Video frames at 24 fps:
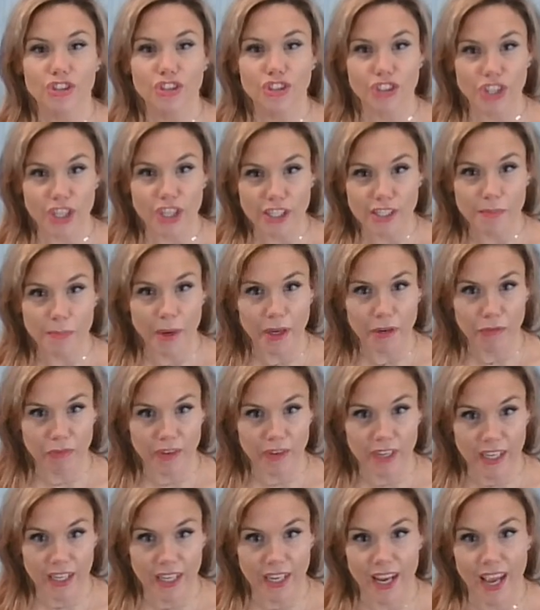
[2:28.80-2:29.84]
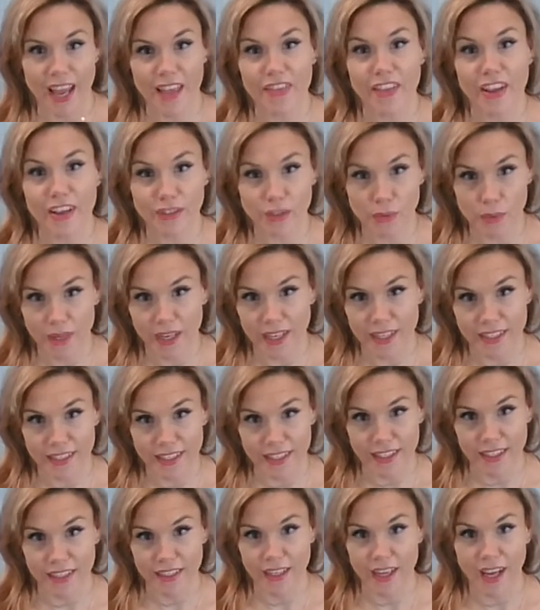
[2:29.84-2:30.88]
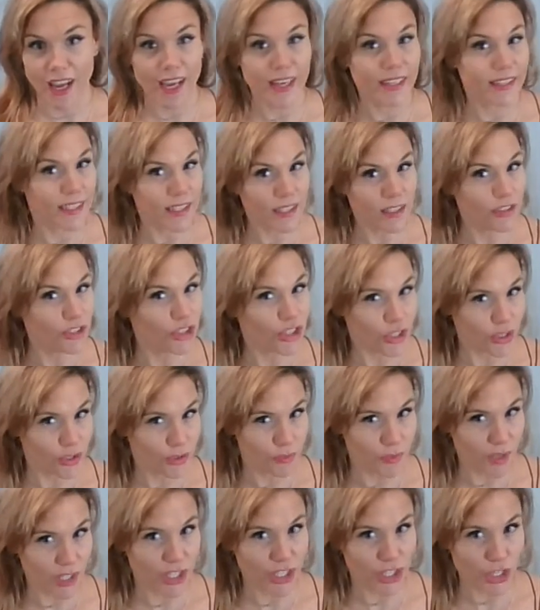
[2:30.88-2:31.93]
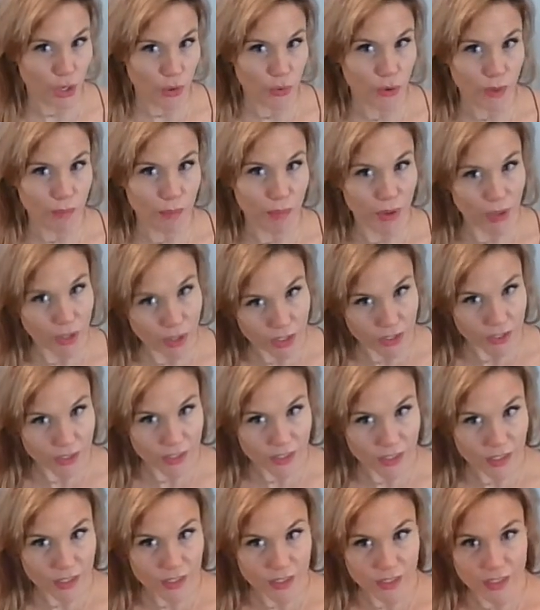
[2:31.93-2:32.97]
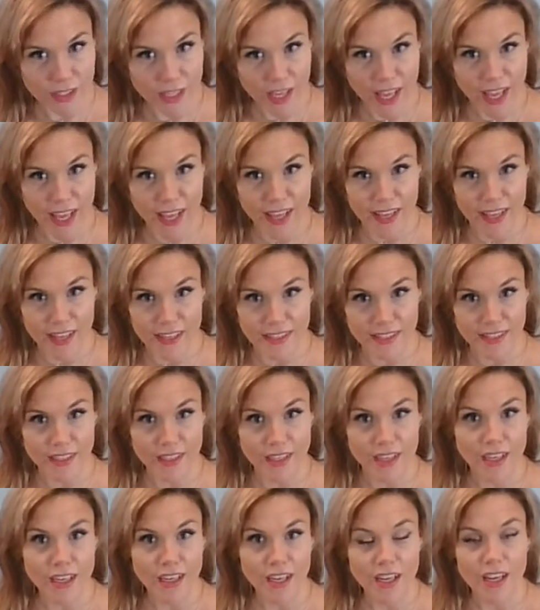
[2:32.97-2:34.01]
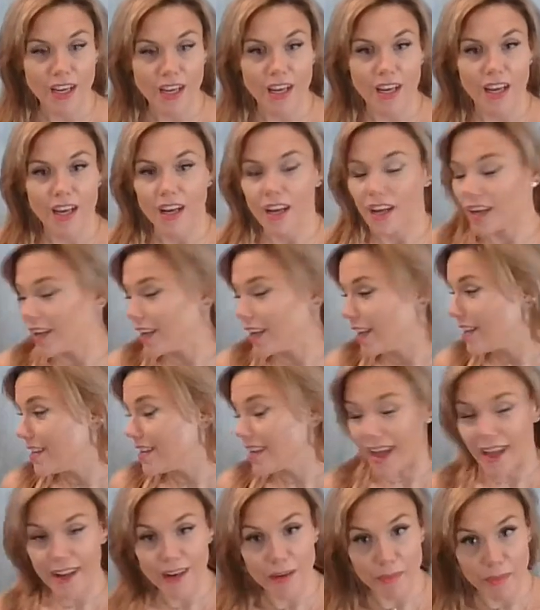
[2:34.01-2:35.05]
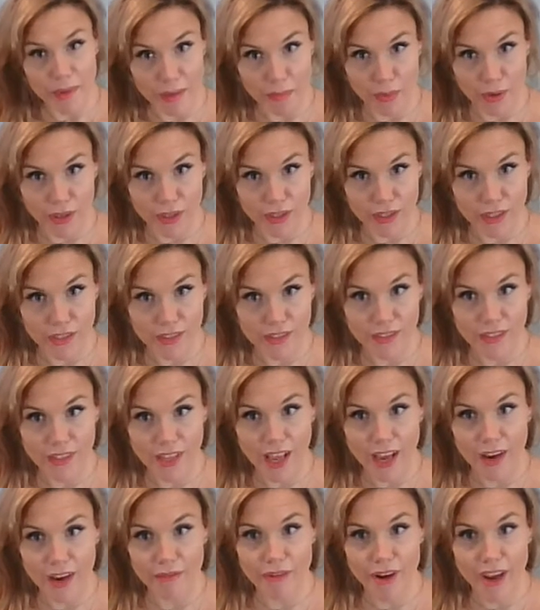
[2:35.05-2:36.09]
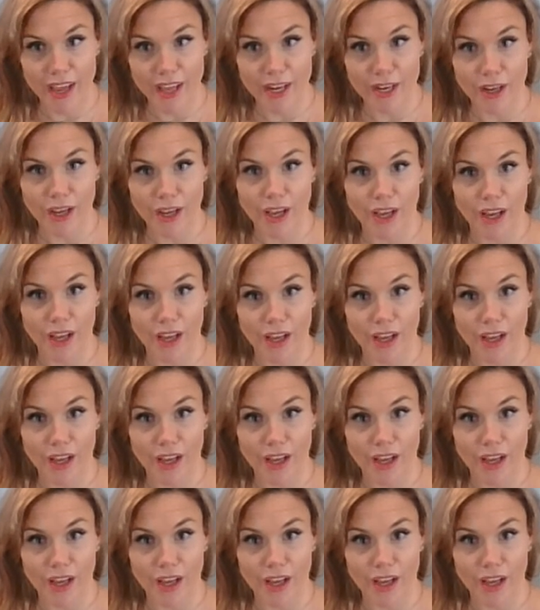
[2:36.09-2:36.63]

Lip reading: just by reading, and that's what I did. I didn't just read yoga books and anatomy books. I read